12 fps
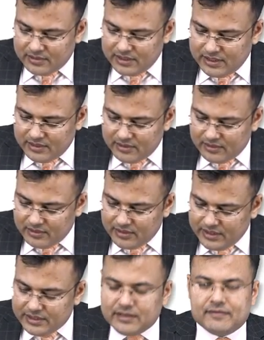Clear?
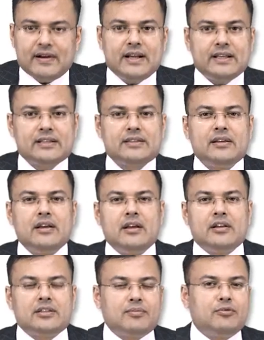These are the findings.
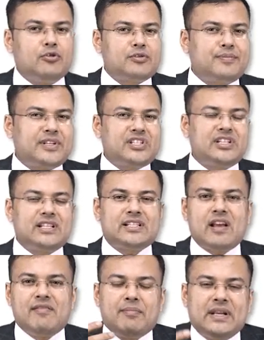Suppose patient is
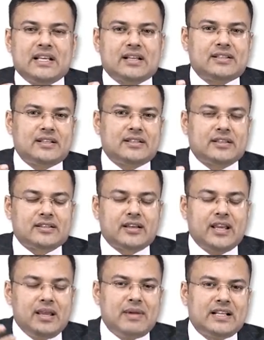having metastasis.
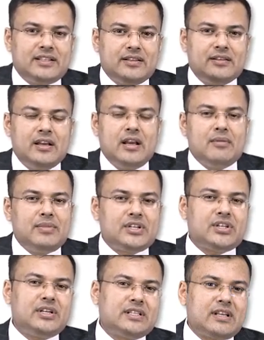Imagine
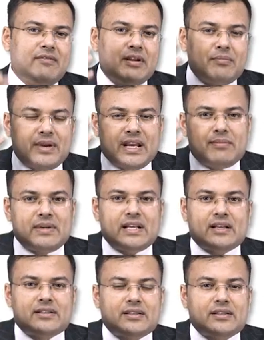patient is having brain
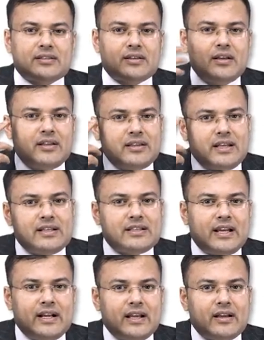metastasis. There is
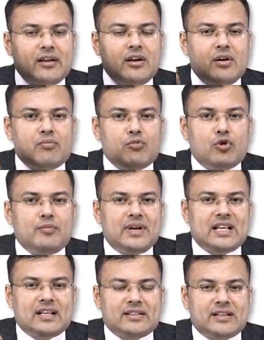headache, bone
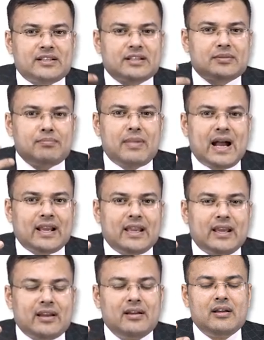metastasis,
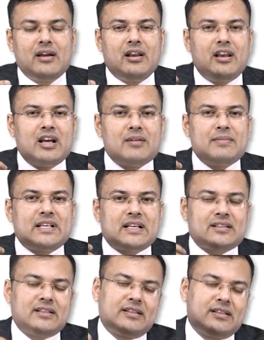backache, lung
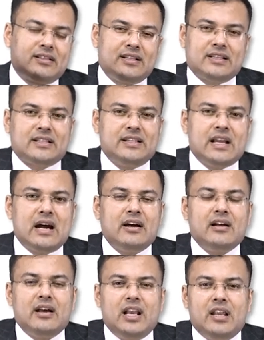metastasis, dyspnea,
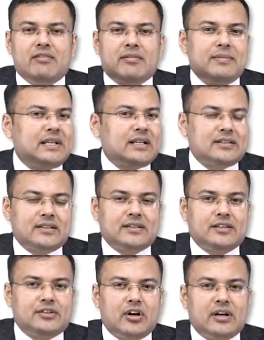liver
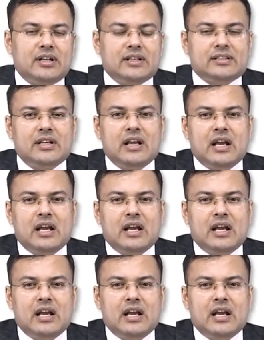metastasis, jaundice.